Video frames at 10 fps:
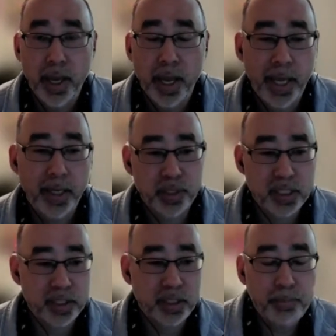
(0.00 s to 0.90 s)
And
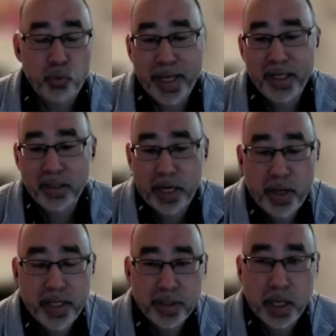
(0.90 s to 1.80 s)
this sleep
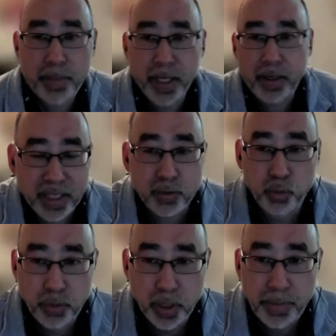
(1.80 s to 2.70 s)
regularity topic has
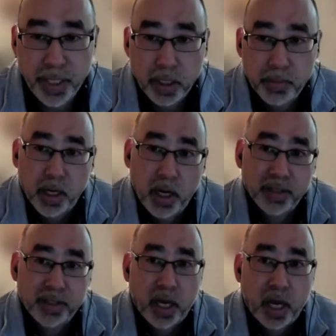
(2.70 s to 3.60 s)
really become a
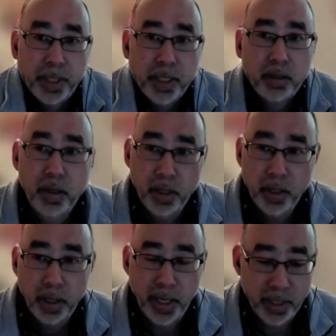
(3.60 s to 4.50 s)
hot topic.
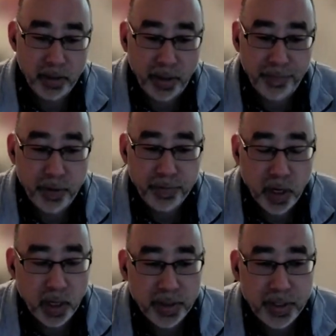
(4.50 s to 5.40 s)
And if you've
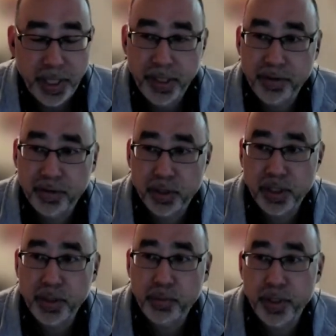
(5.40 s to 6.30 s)
gone to any of the
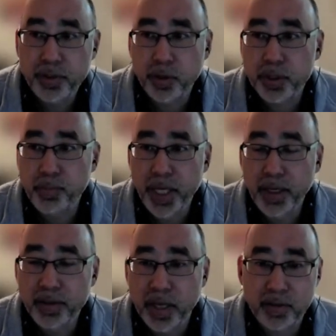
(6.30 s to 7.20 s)
sleep research
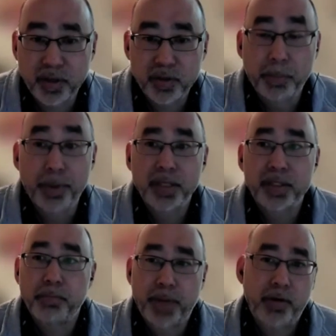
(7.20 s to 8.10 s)
meetings, there's a
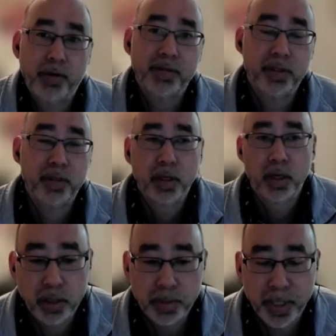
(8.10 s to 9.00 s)
buzz about it,
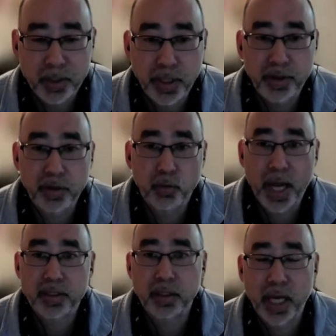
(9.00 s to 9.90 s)
especially in
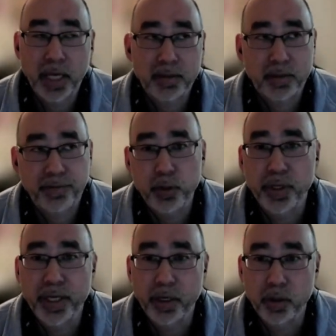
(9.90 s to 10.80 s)
the last
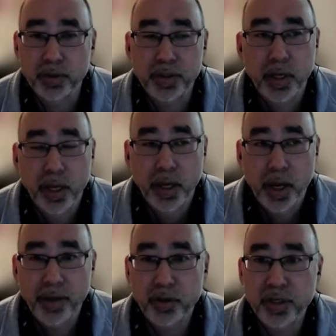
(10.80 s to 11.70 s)
few years.
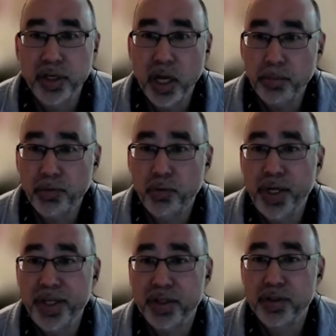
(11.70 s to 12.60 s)
And there's a number of
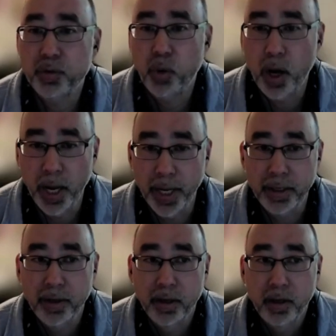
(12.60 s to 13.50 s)
reasons why.
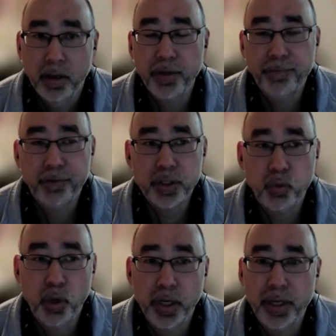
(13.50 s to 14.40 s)
And the
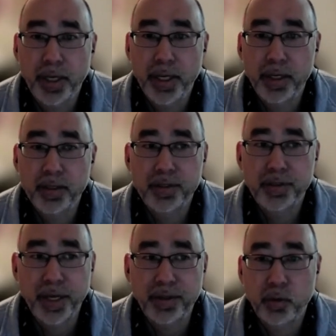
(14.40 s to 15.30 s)
first one
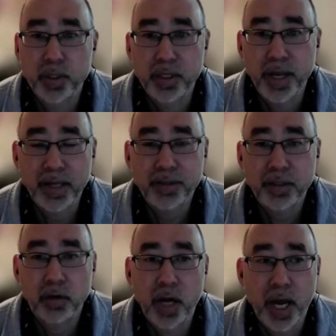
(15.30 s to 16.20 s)
is that there was an
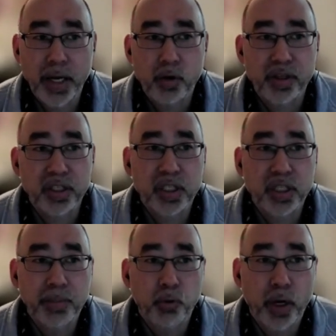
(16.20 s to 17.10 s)
SRI, or the
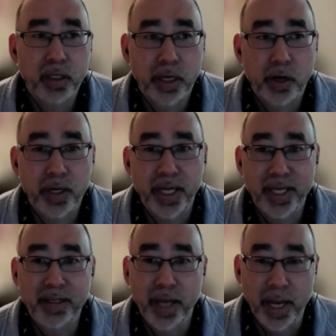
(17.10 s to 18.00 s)
Sleep Regularity
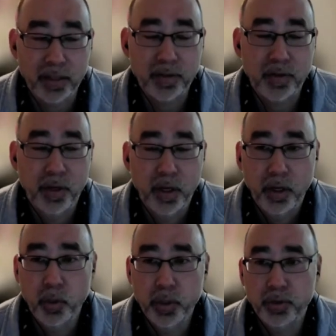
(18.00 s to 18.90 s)
Index,
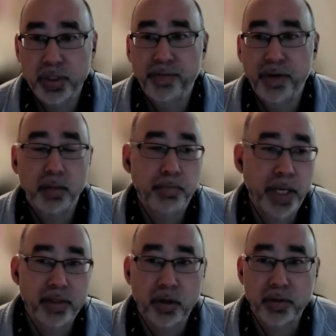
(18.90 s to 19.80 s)
which was developed
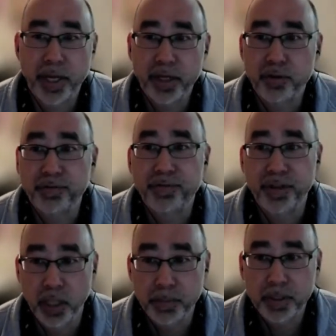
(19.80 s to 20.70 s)
by Dr. Andrew
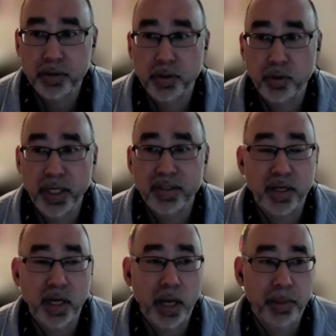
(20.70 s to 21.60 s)
Phillips during his
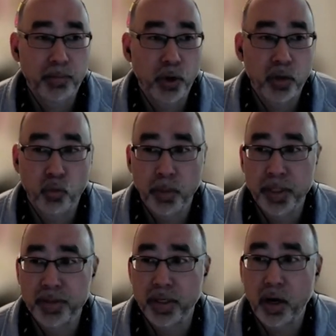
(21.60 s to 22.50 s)
time at Brigham and
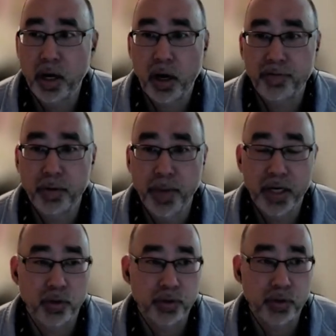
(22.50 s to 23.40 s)
Women's and Harvard
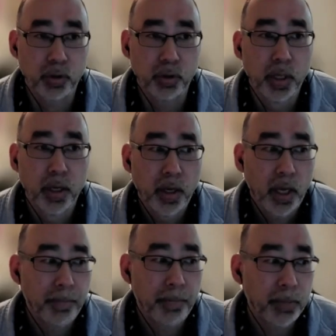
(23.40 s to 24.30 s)
Medical School
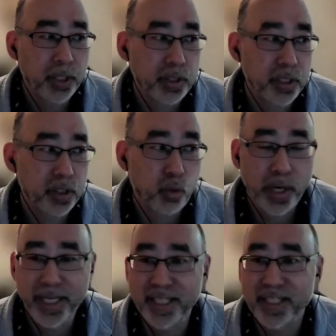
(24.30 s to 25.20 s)
and published in
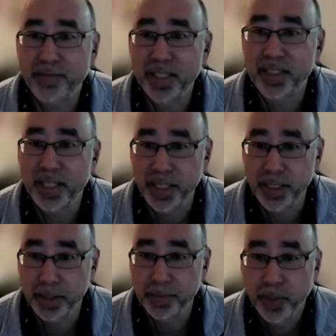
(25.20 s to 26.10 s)

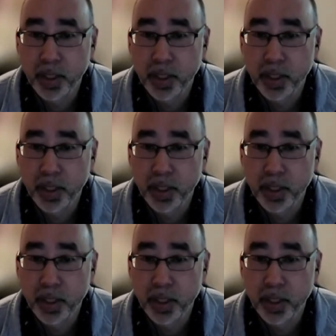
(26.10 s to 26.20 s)
2017.